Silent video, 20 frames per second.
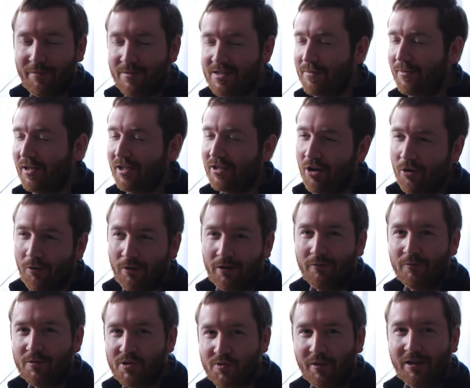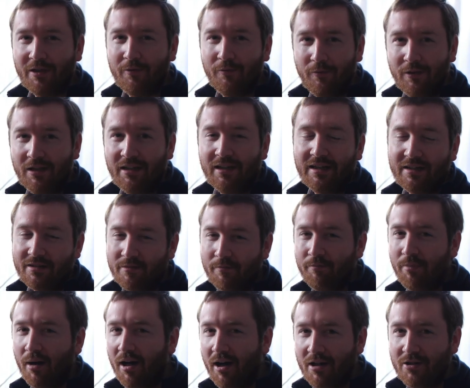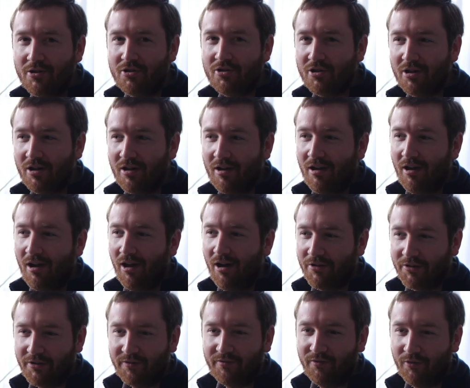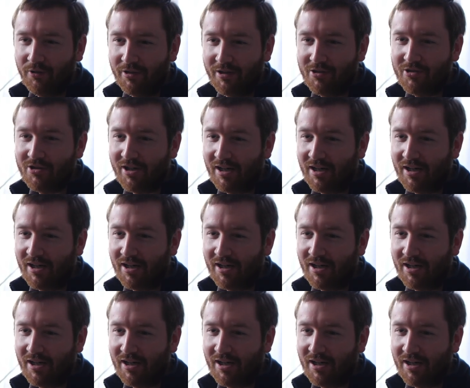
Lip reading: It seemed like no one was really willing to budge on their footage.